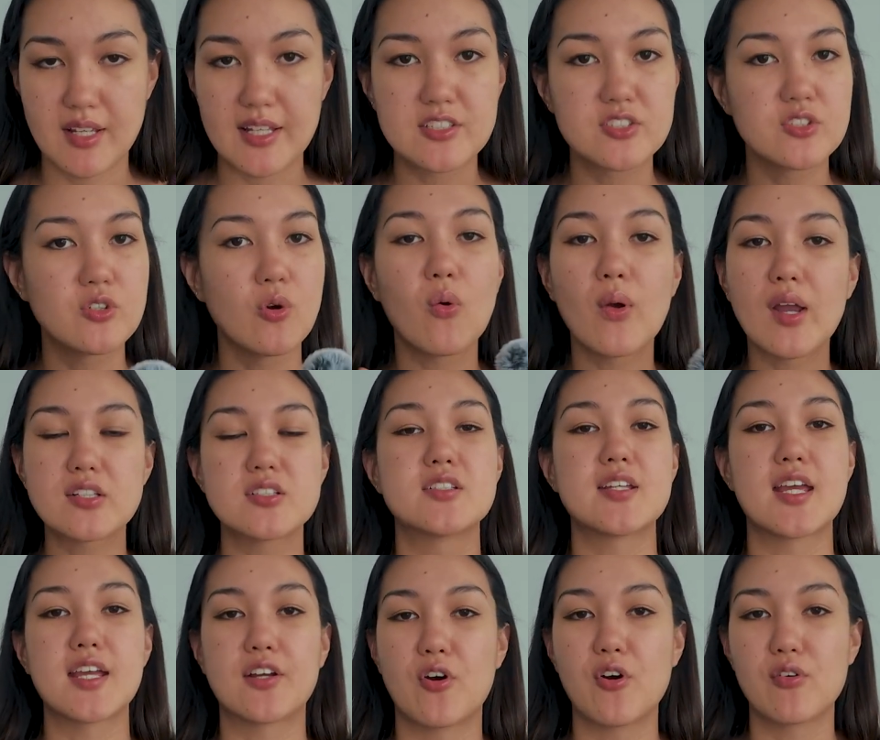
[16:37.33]
It's going to
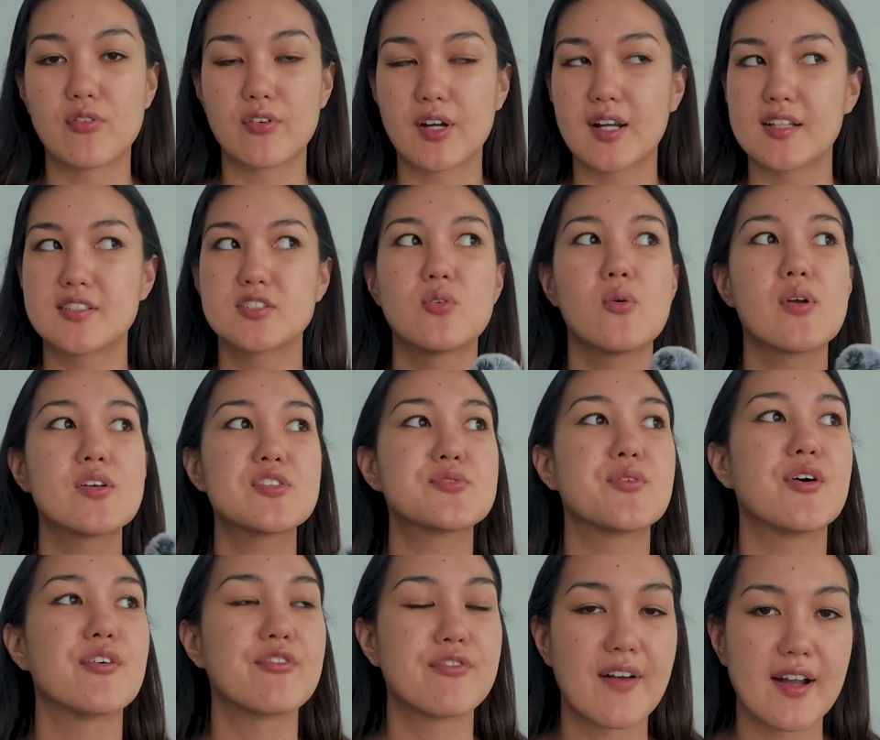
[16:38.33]
take over. It's going
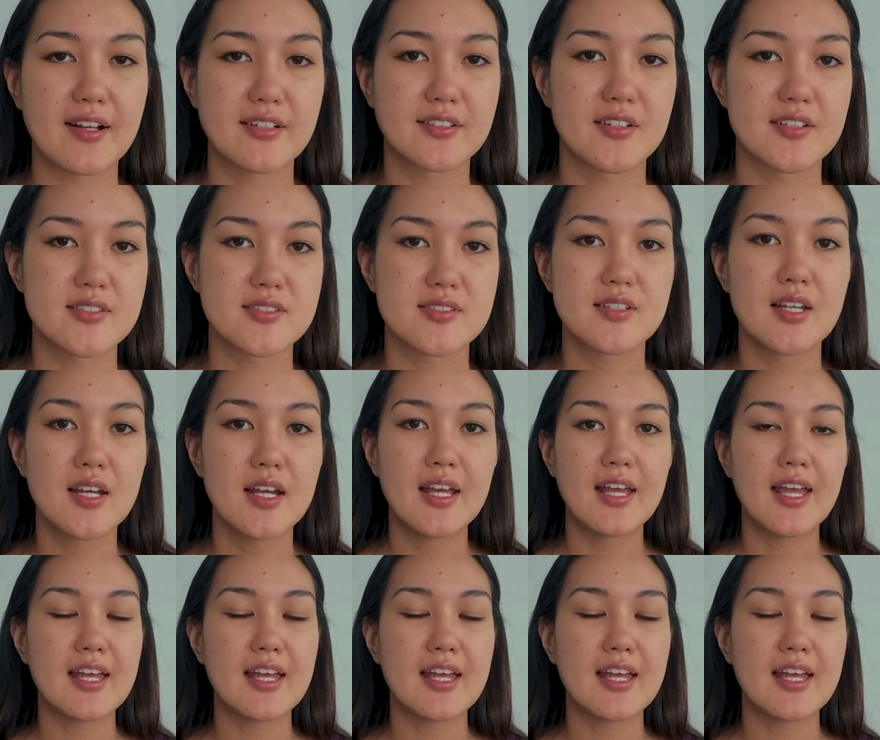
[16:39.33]
to affect us